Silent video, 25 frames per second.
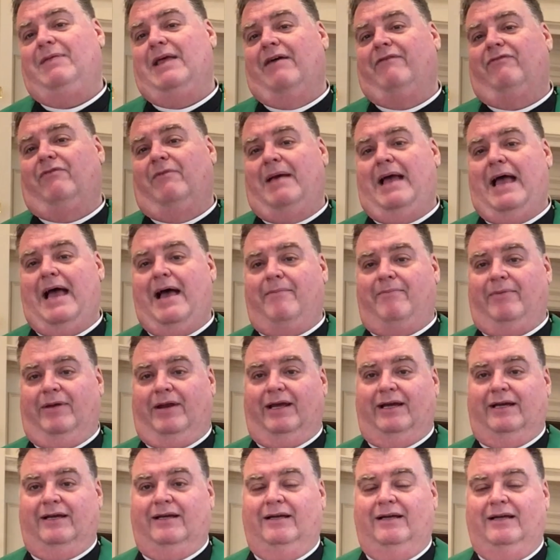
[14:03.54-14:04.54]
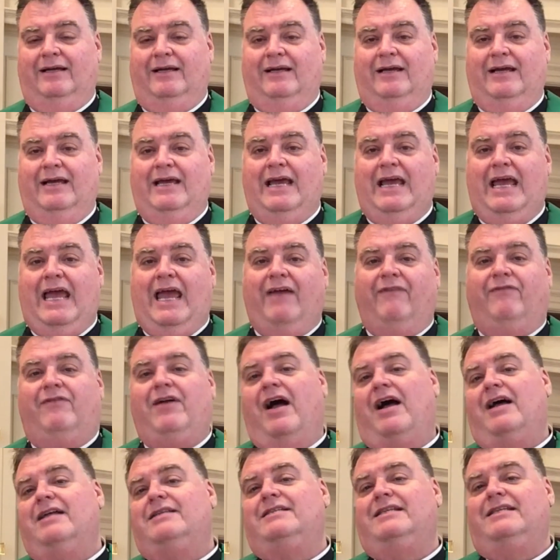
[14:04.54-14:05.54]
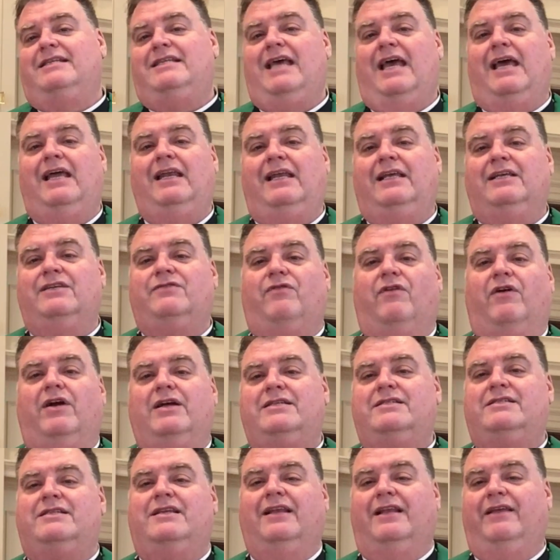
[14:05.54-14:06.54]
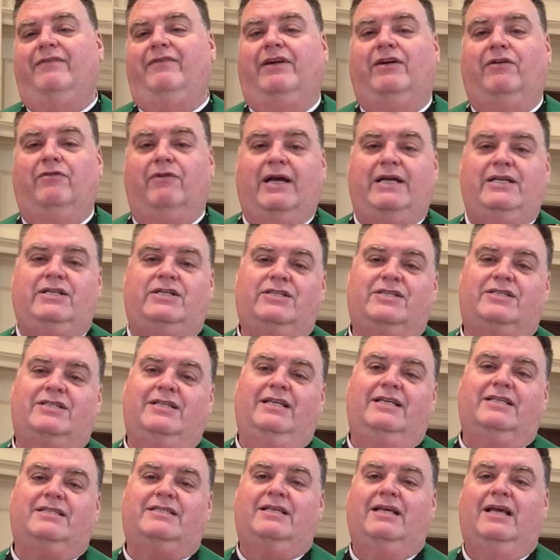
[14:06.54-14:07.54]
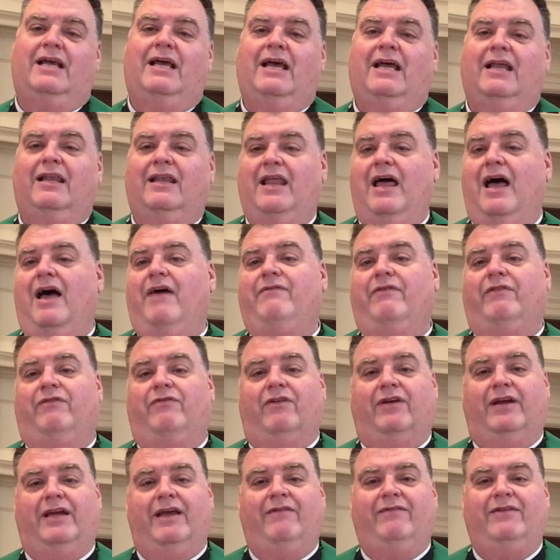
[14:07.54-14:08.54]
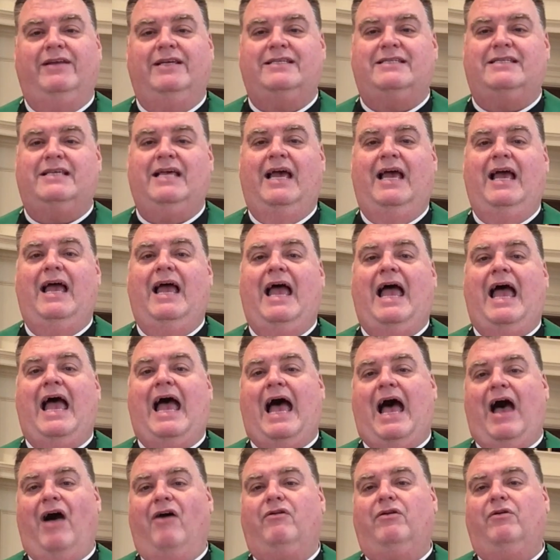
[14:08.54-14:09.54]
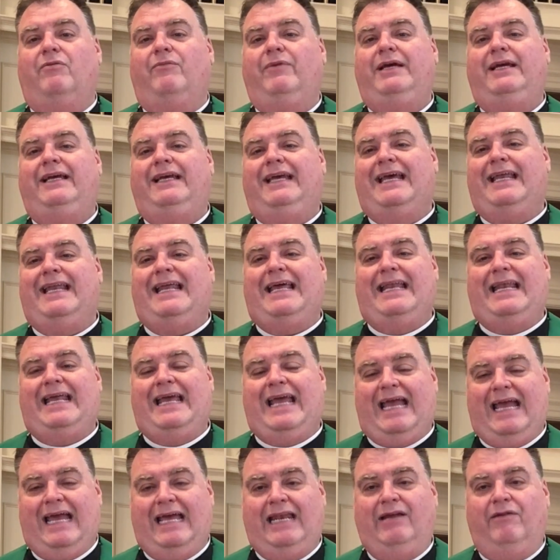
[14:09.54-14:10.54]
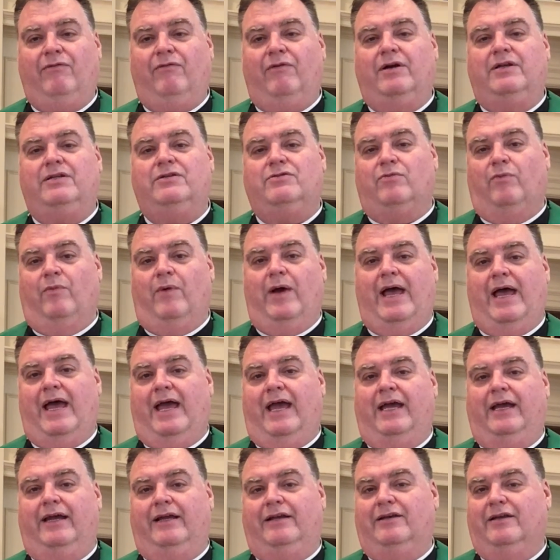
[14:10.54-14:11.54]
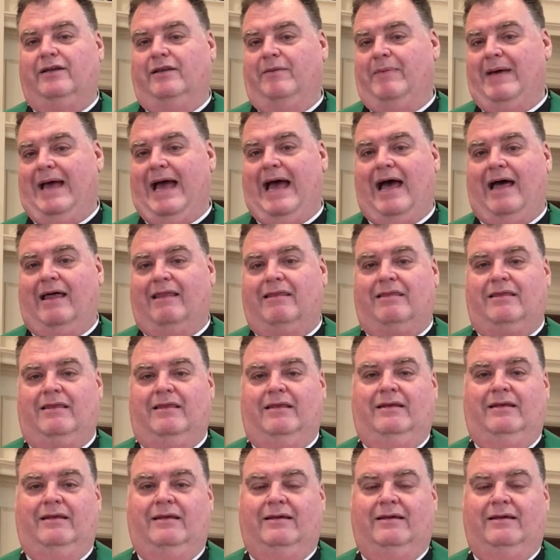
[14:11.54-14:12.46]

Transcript: that from happening. If God's intent is for us to live in graciousness, love, and forgiveness, how can we get in anyone's way to the path?